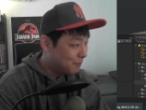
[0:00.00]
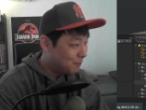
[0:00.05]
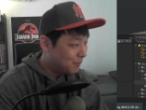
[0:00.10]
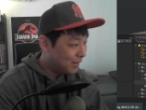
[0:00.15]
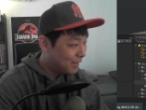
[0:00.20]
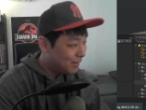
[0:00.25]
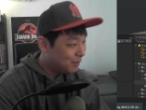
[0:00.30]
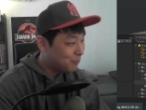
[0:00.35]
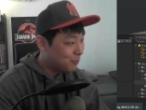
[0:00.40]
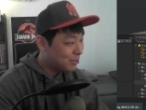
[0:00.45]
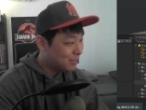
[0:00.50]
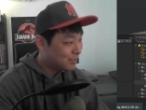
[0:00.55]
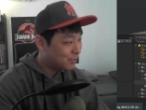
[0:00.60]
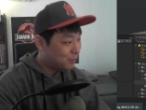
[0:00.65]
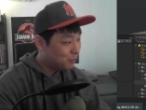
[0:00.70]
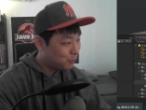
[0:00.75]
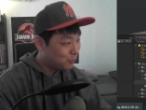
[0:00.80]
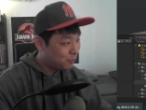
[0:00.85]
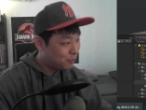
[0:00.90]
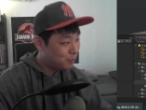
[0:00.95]
But anyways,
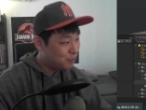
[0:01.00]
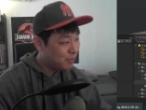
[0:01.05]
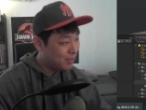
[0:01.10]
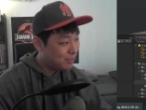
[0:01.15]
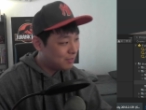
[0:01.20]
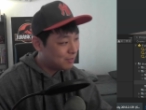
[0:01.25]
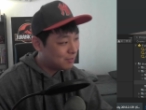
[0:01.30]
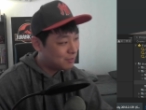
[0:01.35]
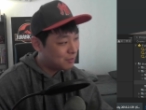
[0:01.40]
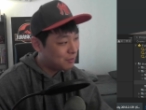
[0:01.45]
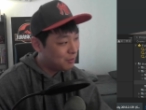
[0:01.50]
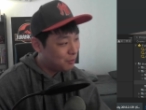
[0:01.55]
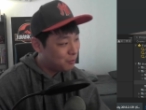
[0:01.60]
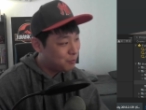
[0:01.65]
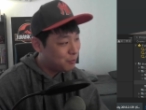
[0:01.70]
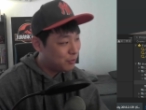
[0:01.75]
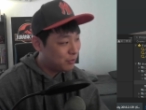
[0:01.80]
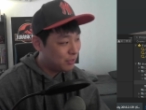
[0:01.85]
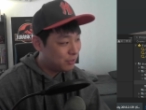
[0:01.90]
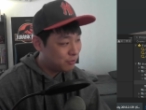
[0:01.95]
in order to make this a little
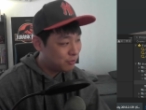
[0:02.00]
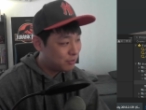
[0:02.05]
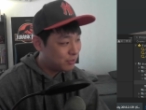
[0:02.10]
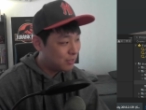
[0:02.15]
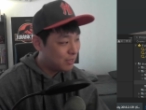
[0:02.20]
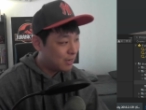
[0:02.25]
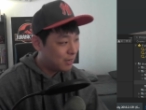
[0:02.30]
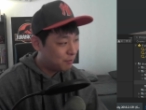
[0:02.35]
more interesting,